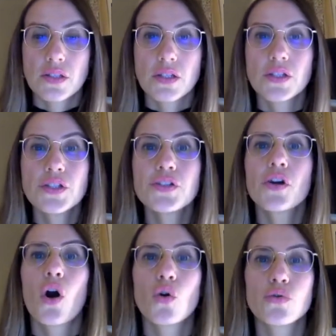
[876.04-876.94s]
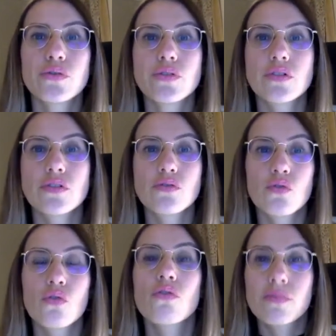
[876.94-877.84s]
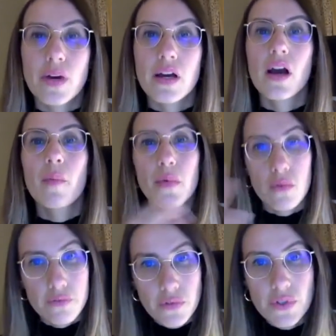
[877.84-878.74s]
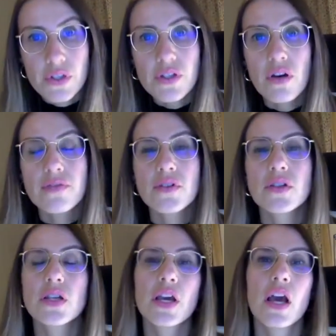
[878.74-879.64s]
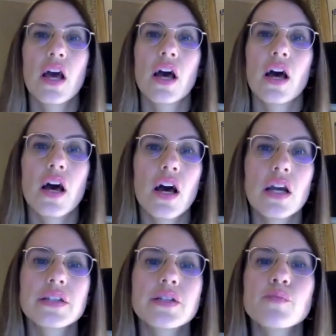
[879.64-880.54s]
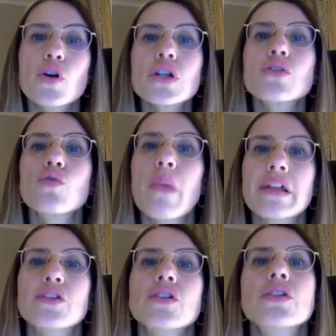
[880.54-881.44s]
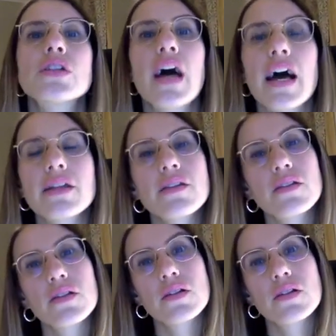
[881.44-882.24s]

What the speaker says: This owes to a couple of reasons. Obviously, it's important to mention that